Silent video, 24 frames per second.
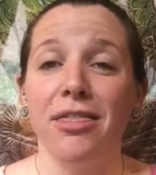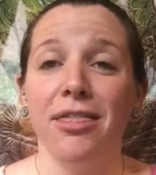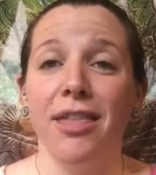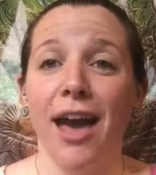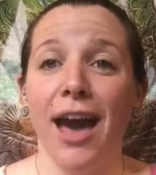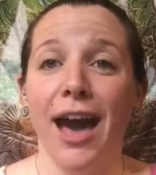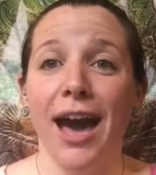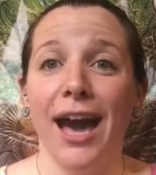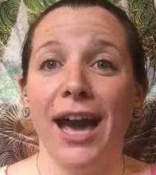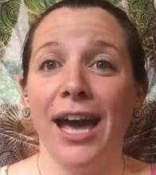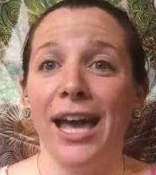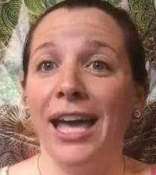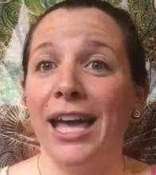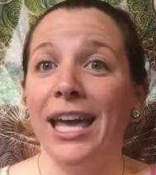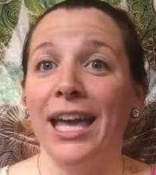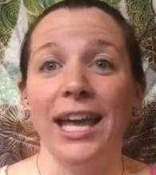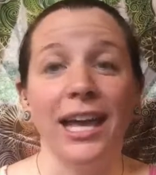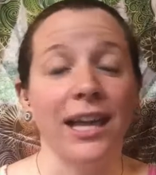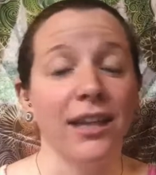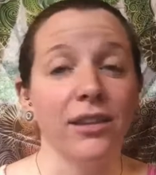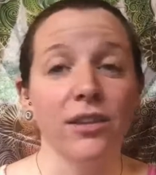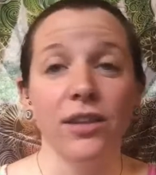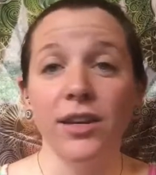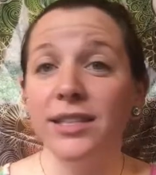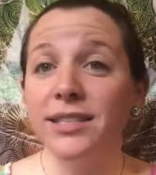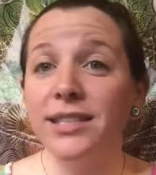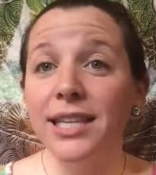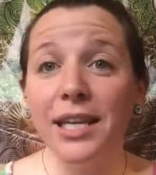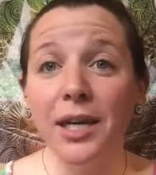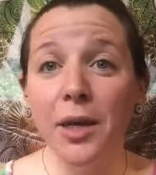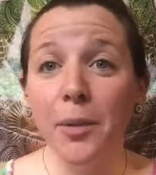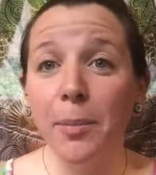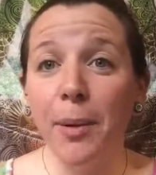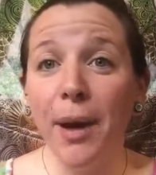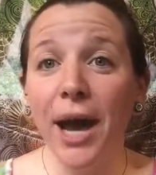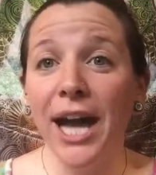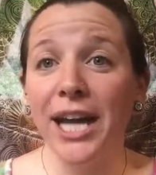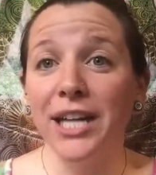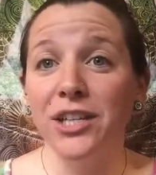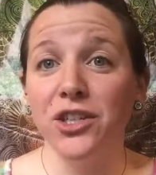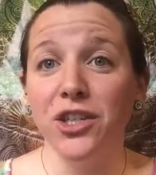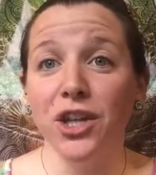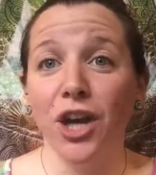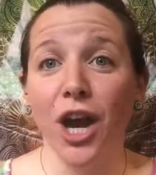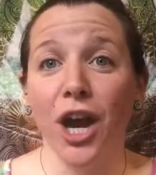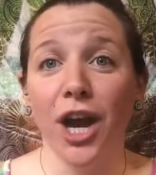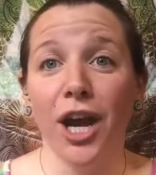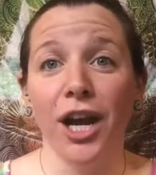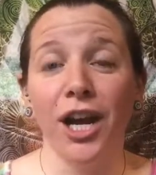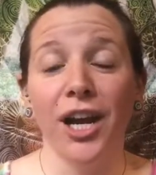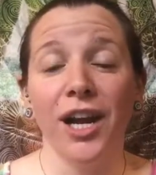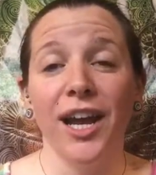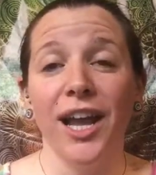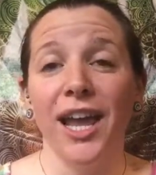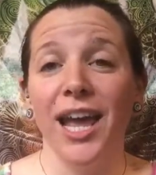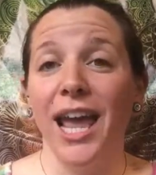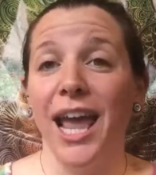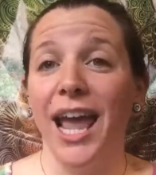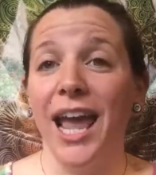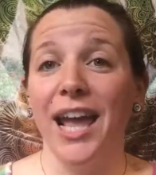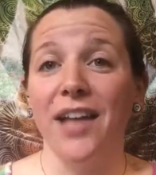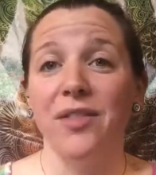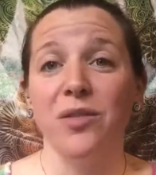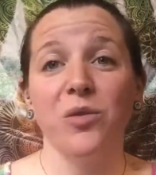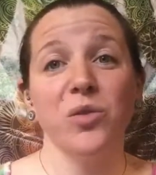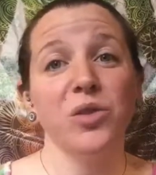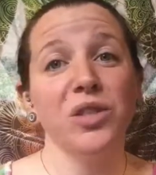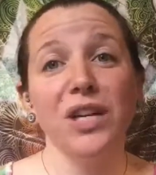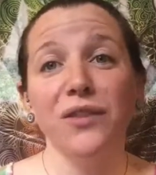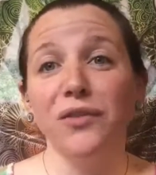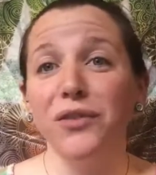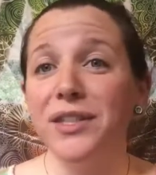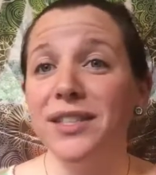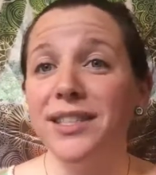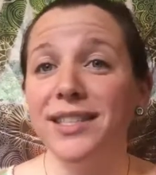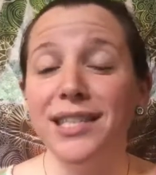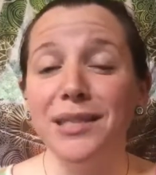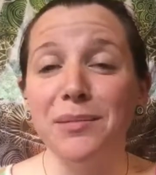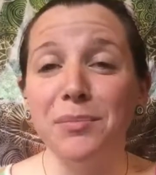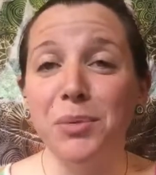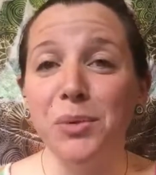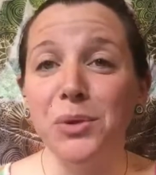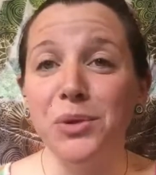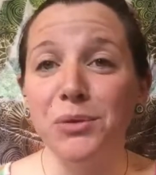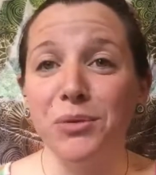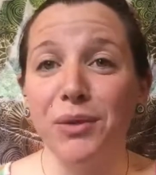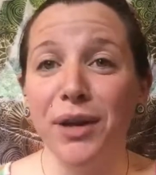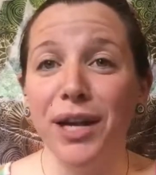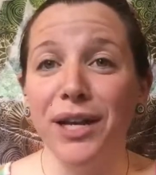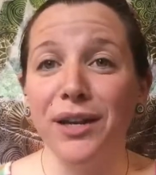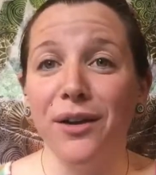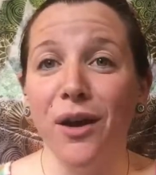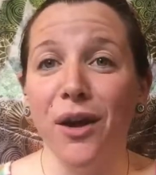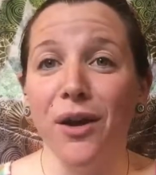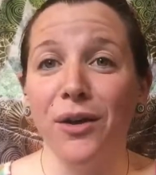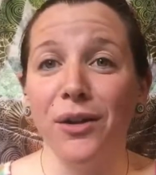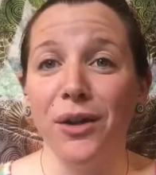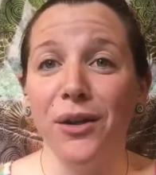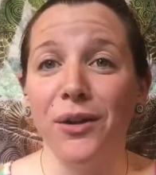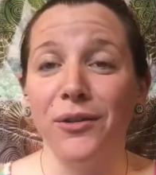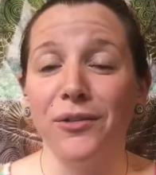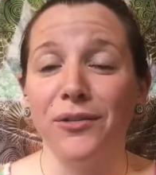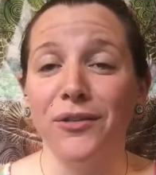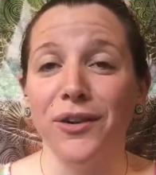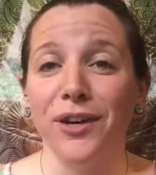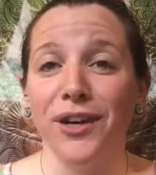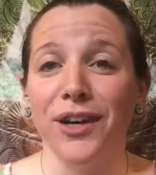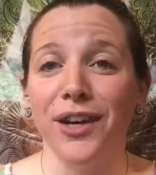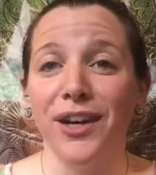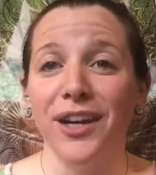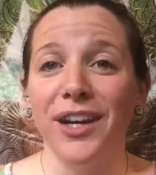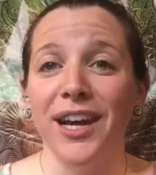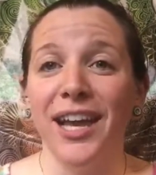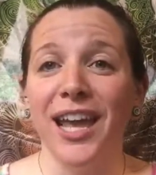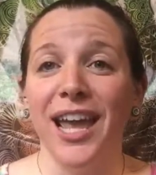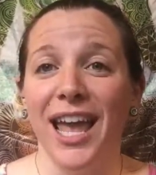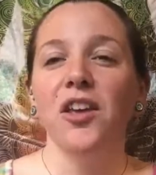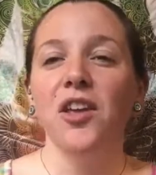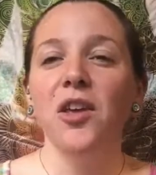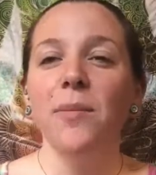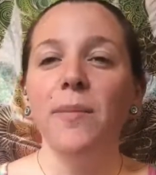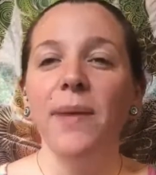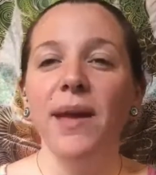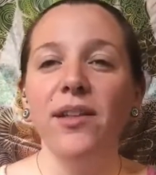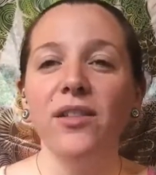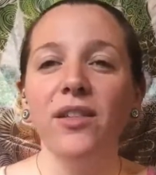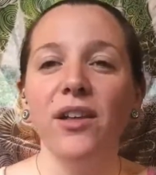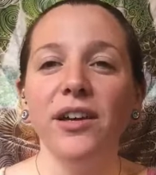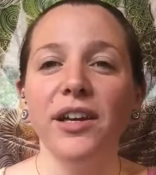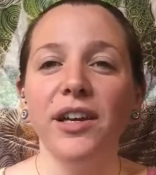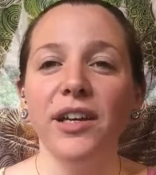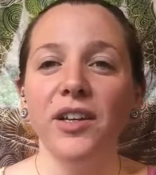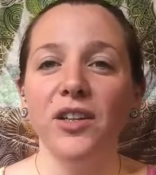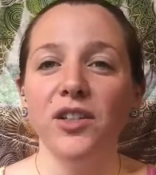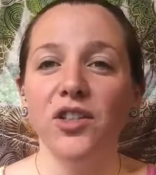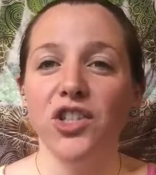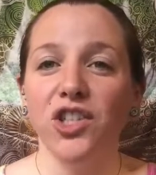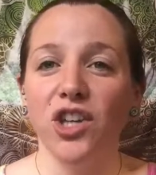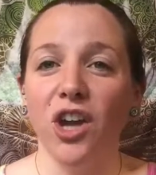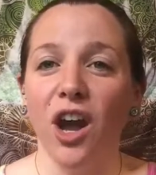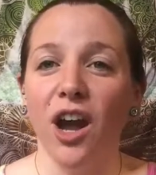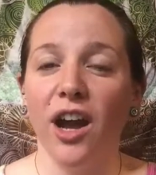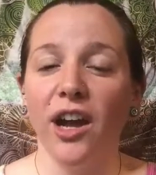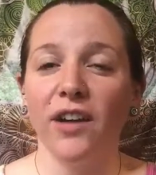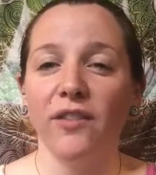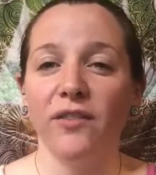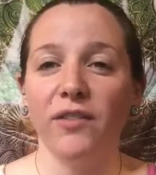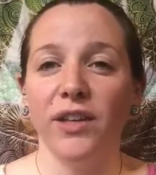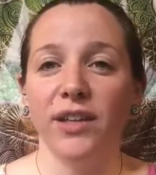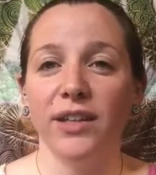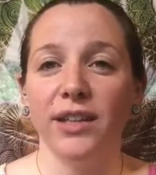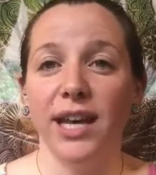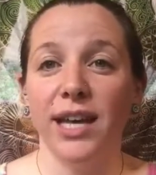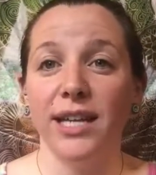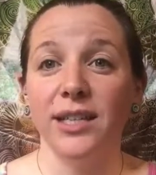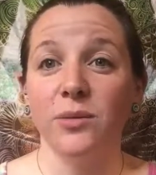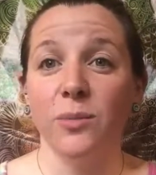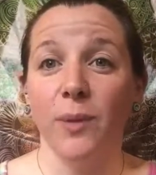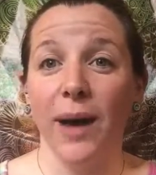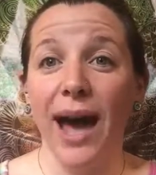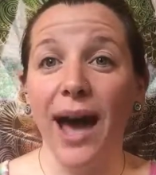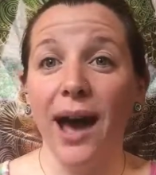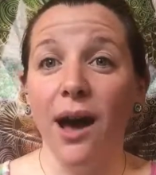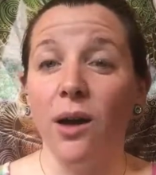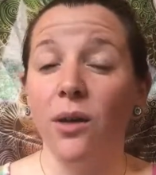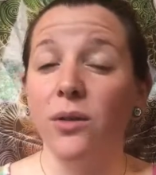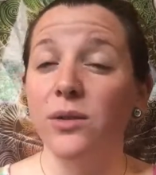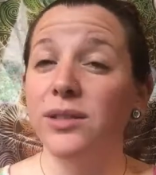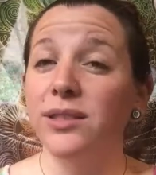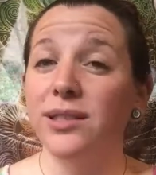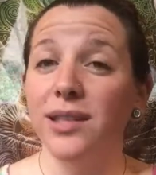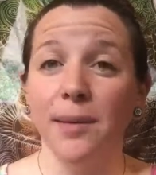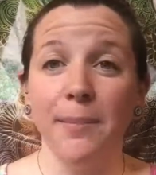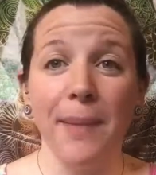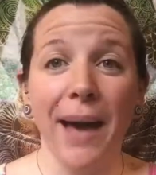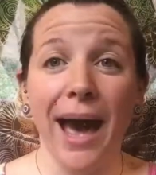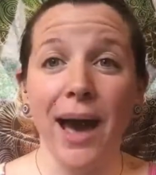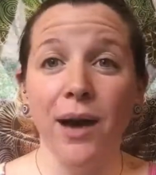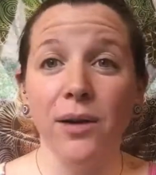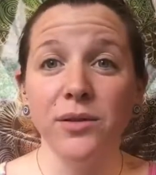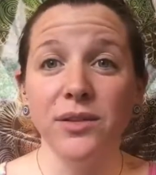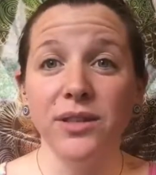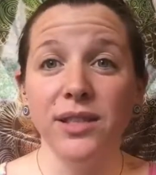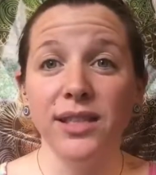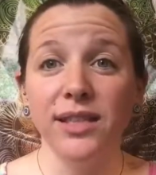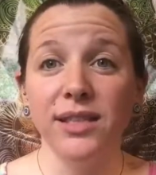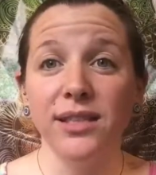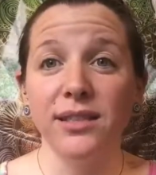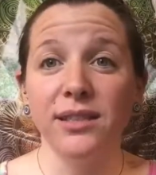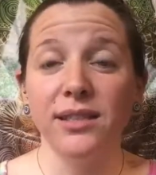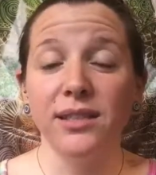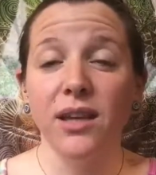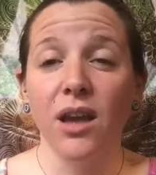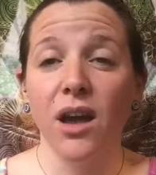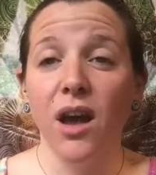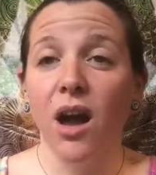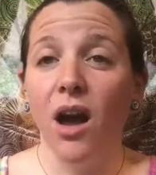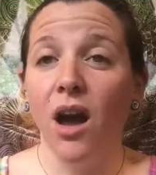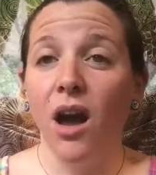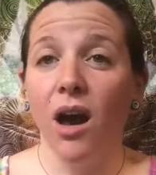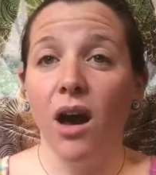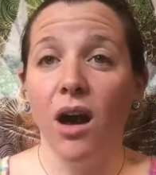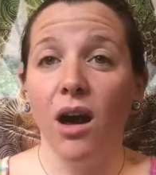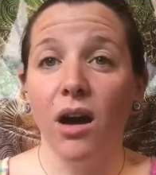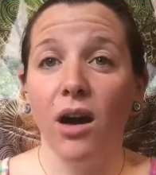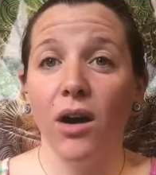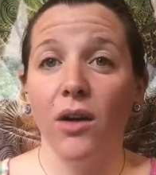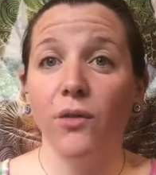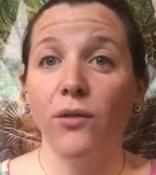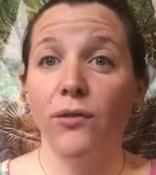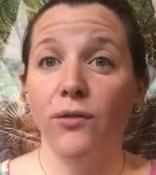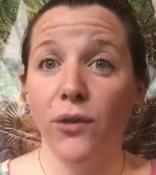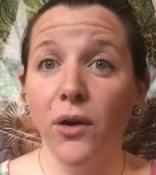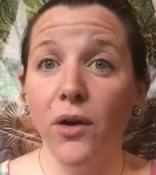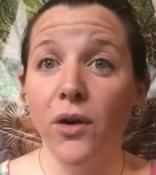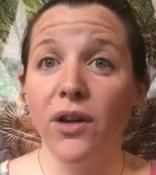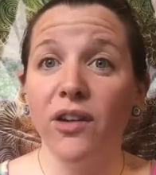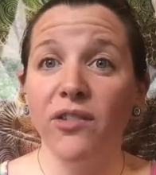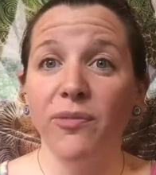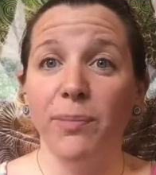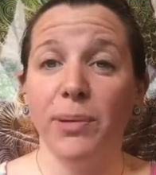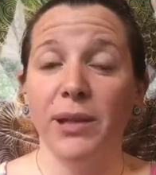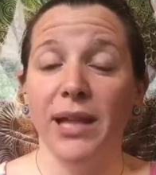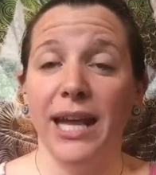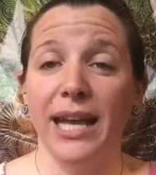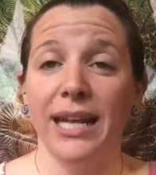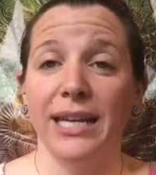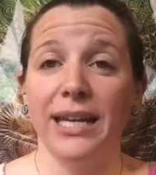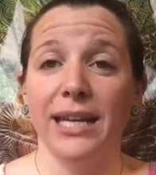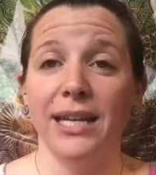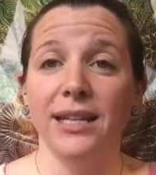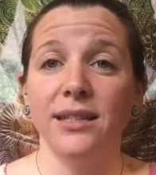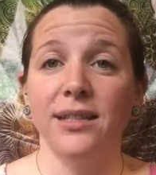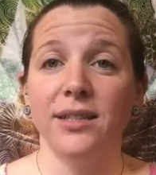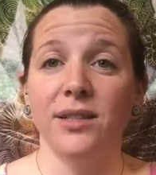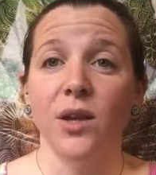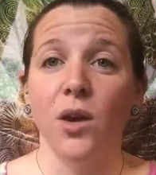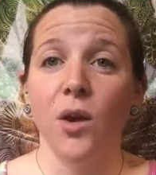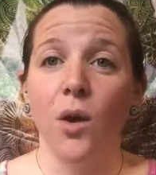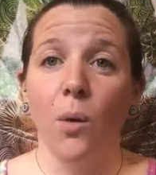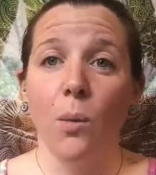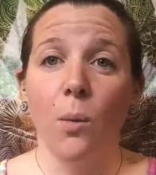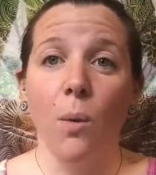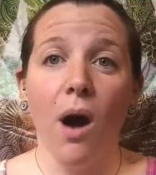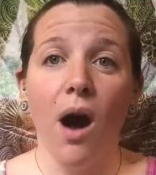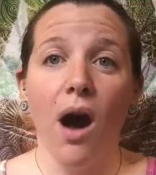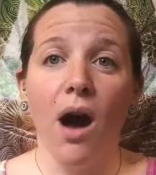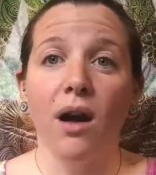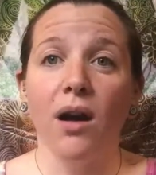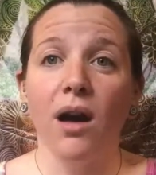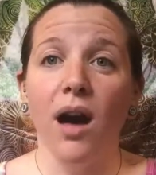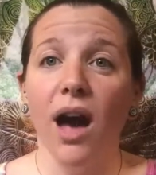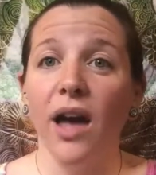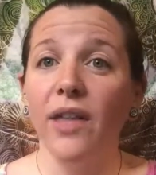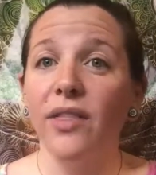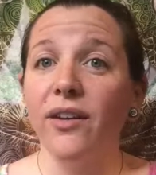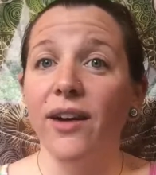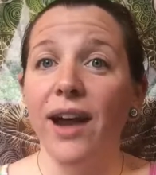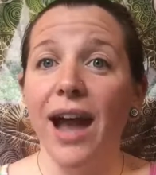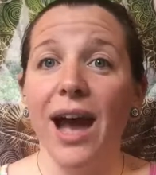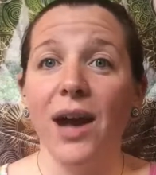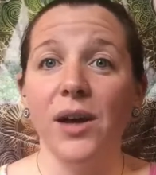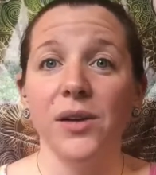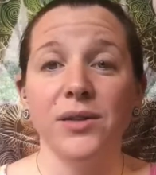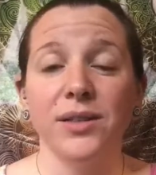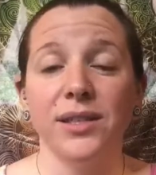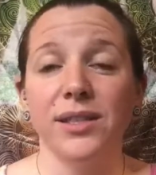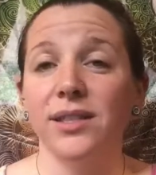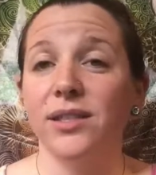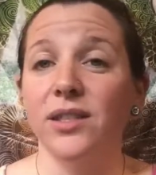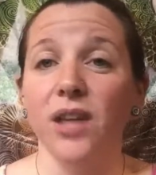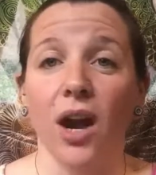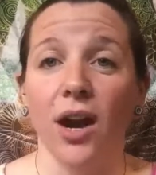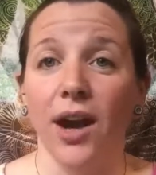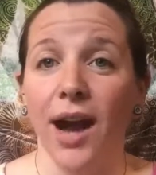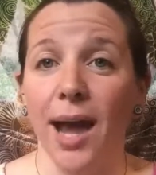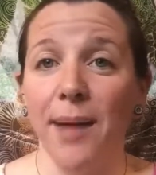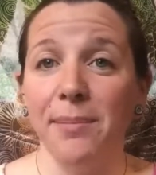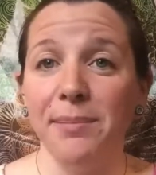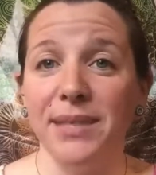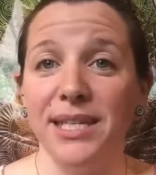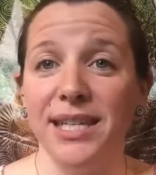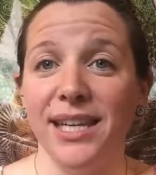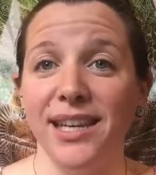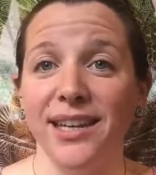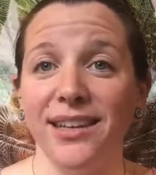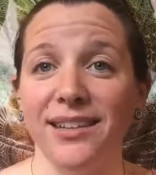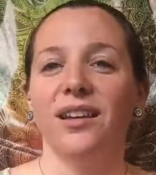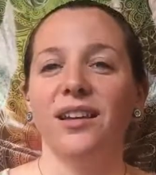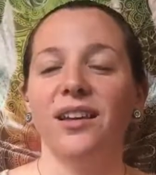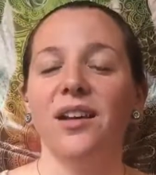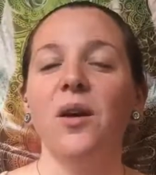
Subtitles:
that it looks like a pie chart and there's different symbols written all over. You may look at your chart and realize, wow, some houses are full of planets while other houses are empty.